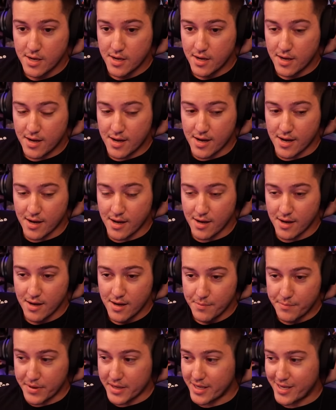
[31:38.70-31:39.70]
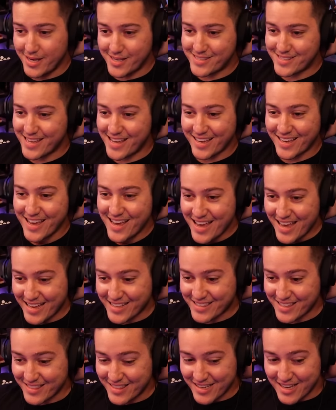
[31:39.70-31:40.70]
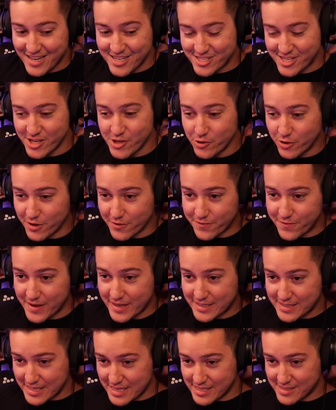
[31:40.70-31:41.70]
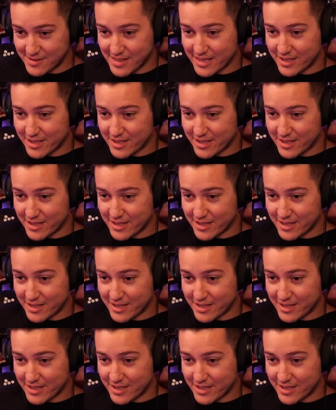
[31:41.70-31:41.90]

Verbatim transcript: Uh, but it, it's like it's like the kind of shit you could fix easily.